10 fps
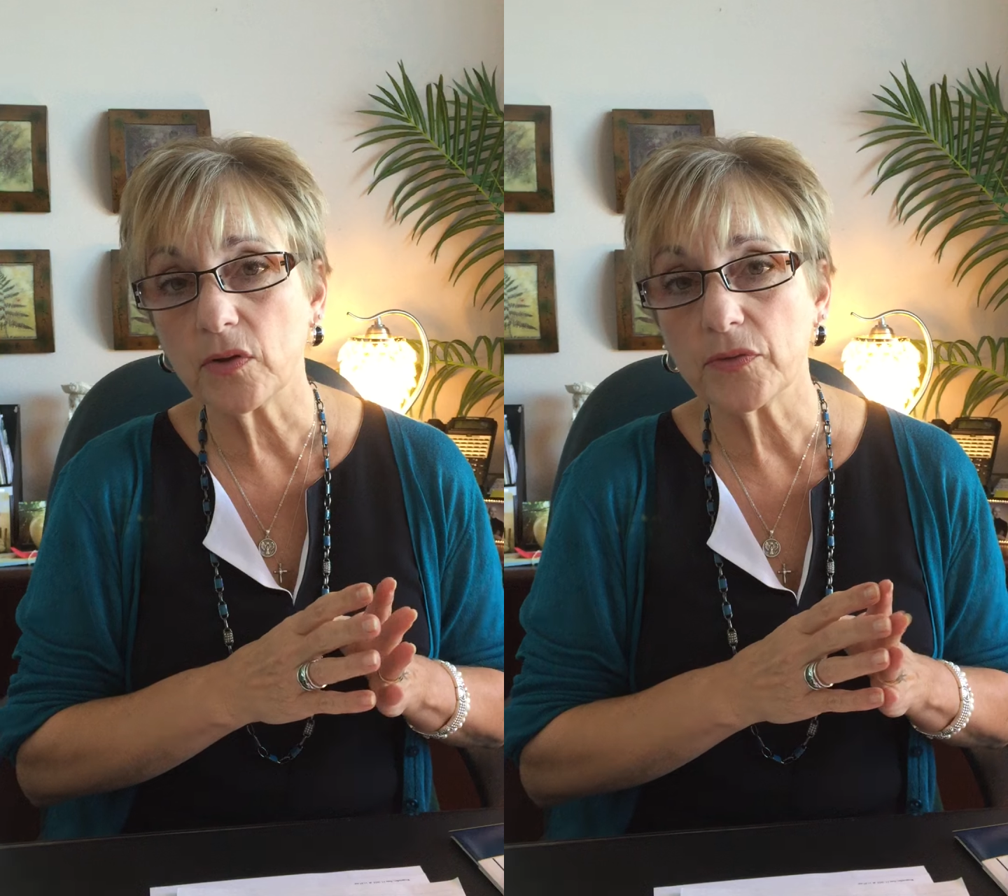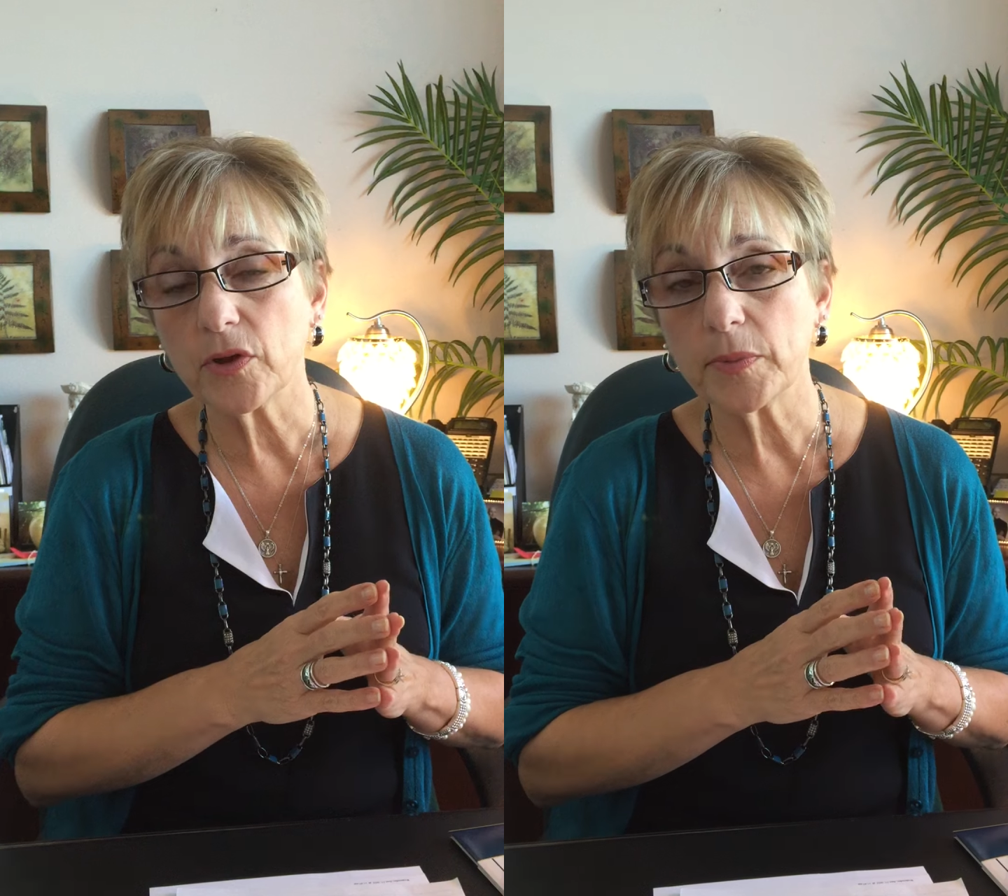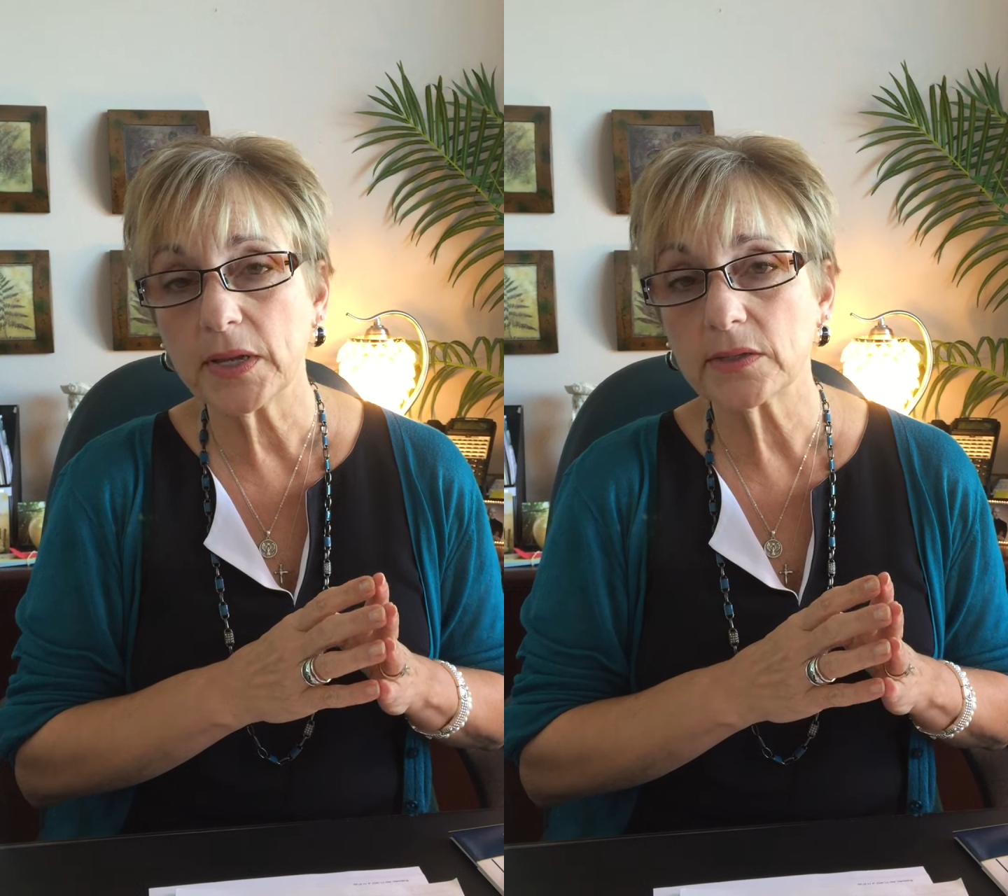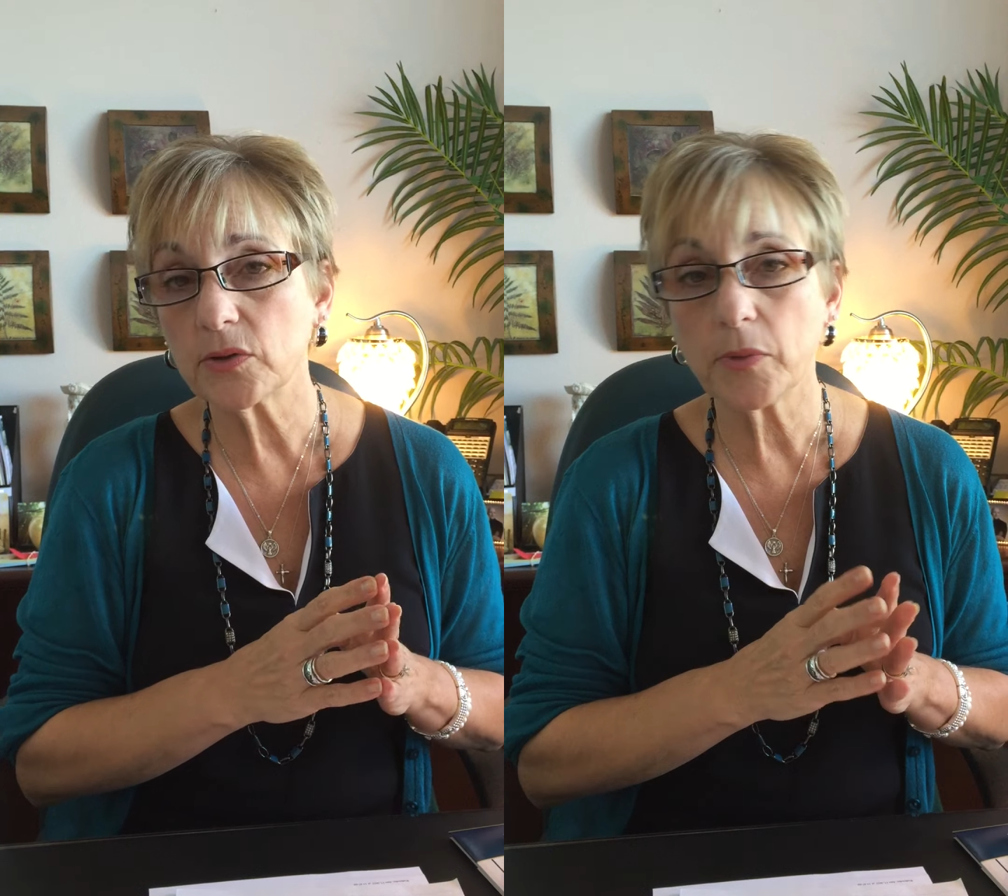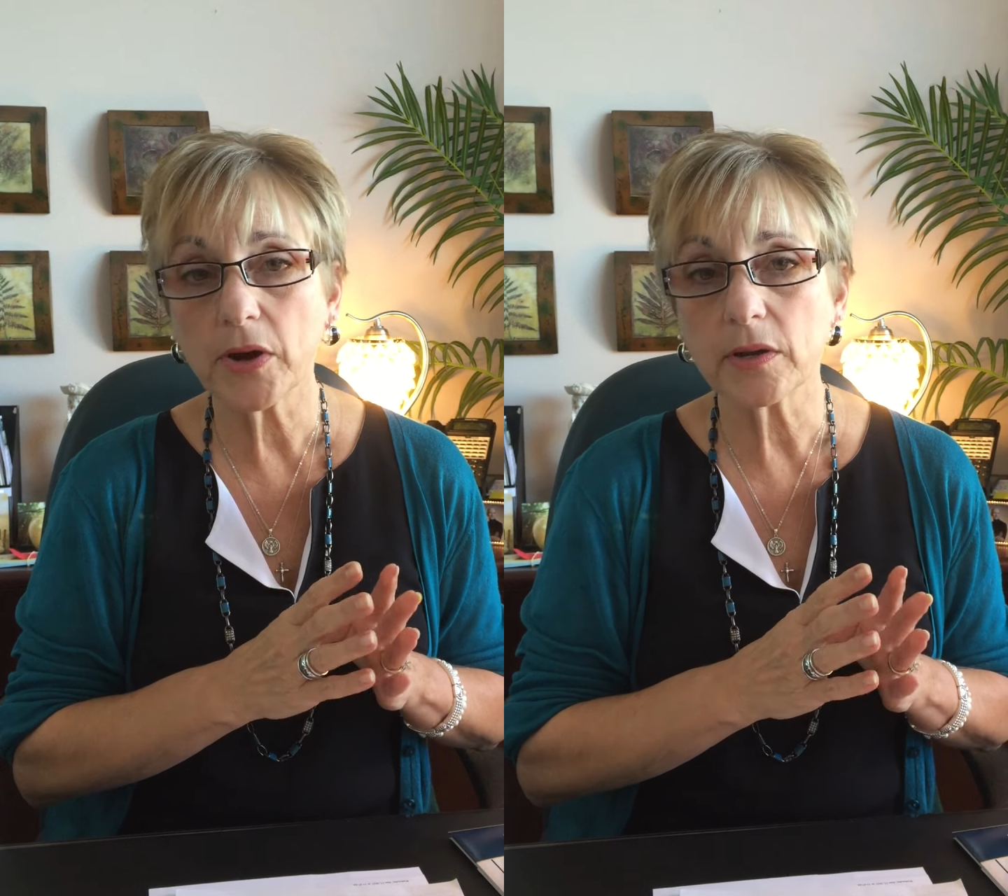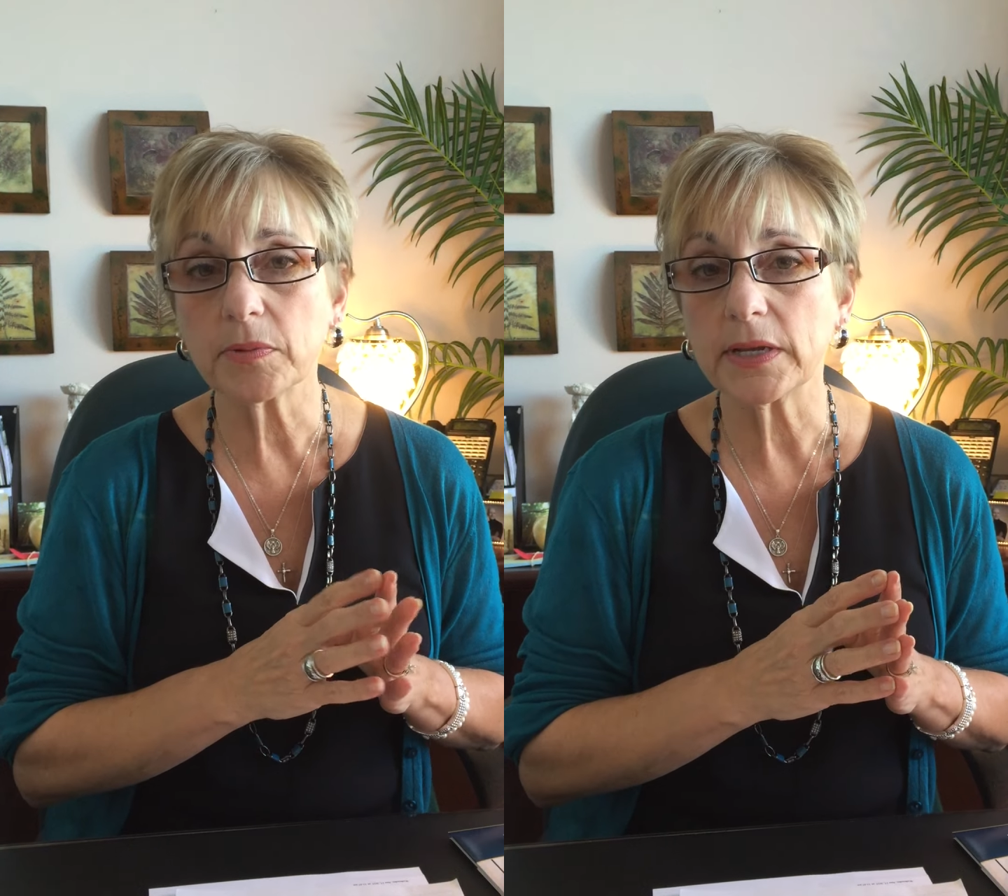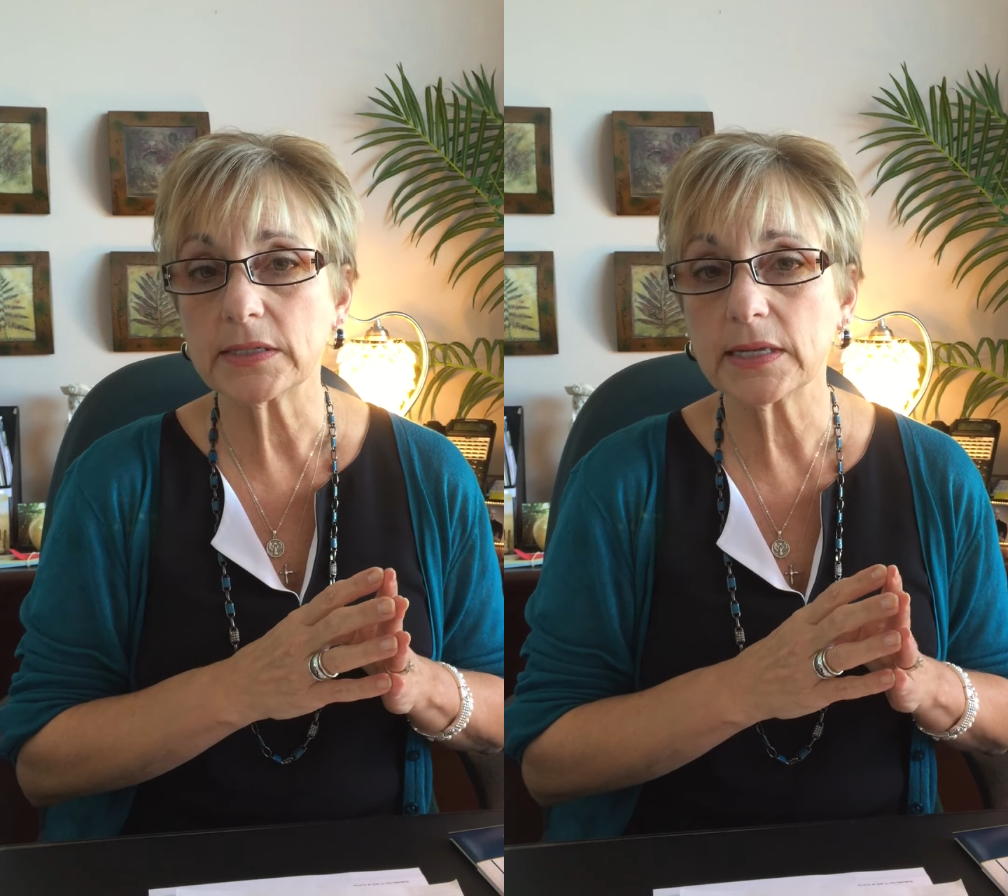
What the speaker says: over there because their marketplace